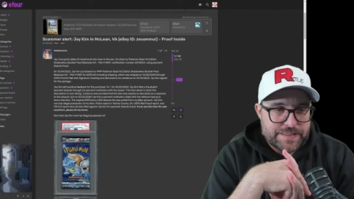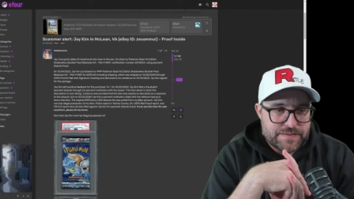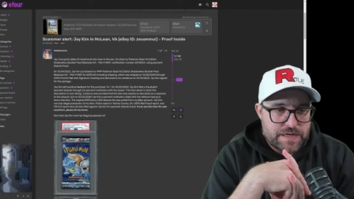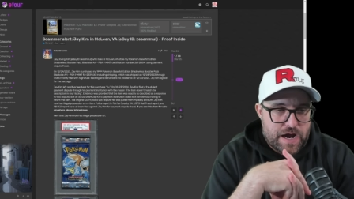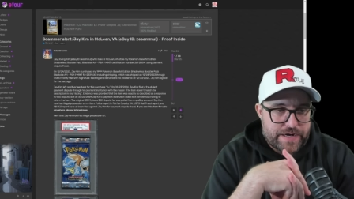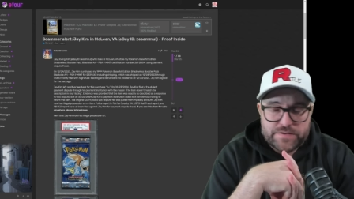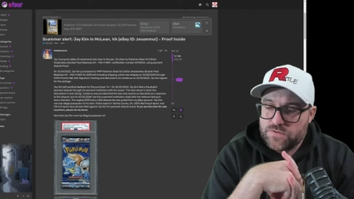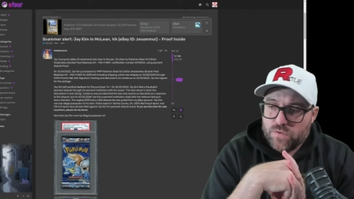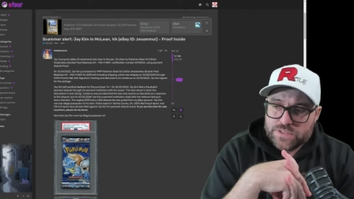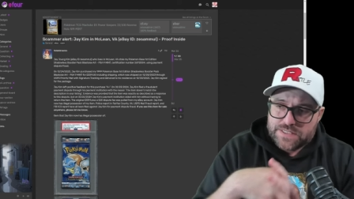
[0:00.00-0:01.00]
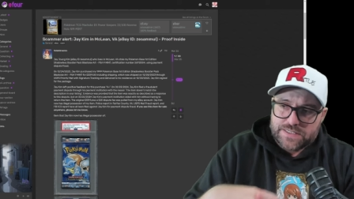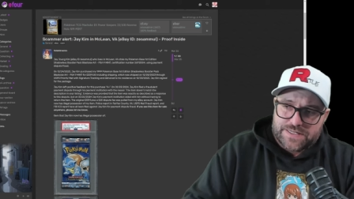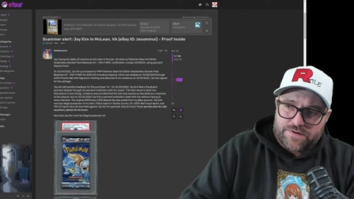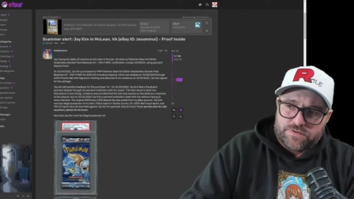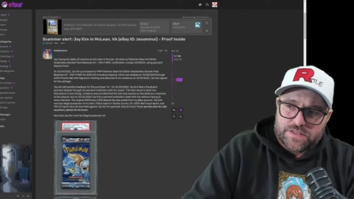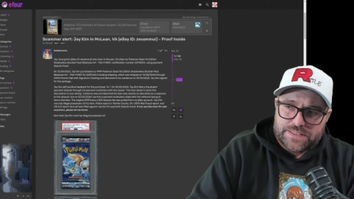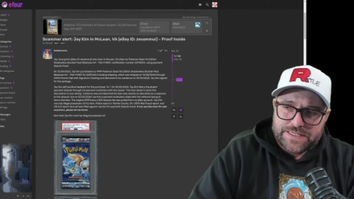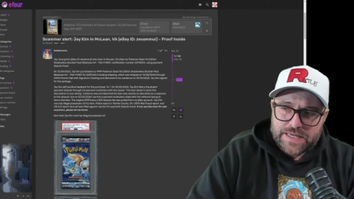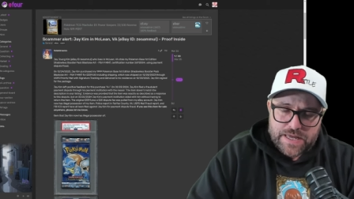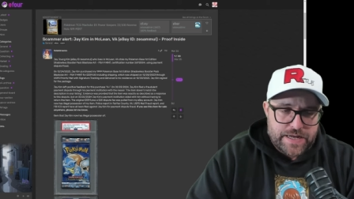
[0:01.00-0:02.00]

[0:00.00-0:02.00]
It's a 9, so it definitely